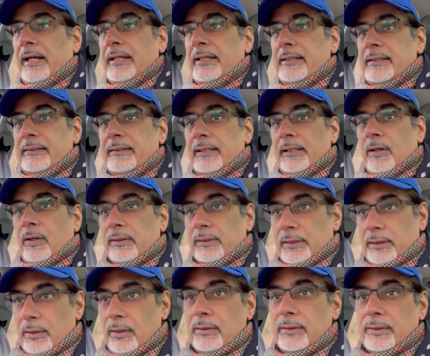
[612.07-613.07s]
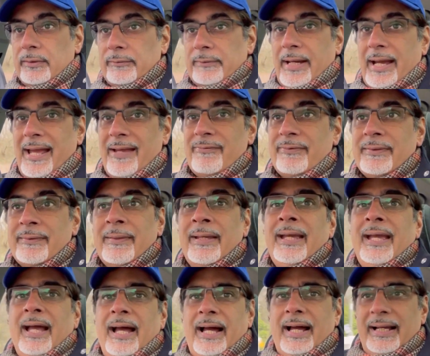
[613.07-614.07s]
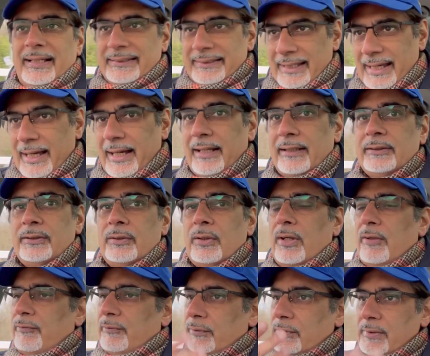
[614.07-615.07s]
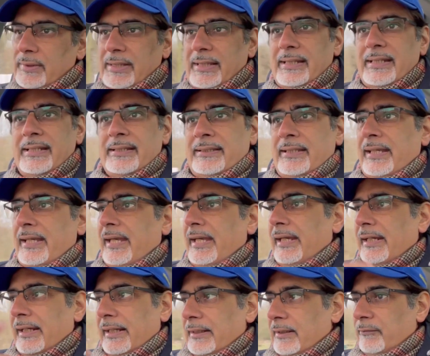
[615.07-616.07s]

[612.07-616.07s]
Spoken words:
is that on the longer drive, you know, if you use the heating and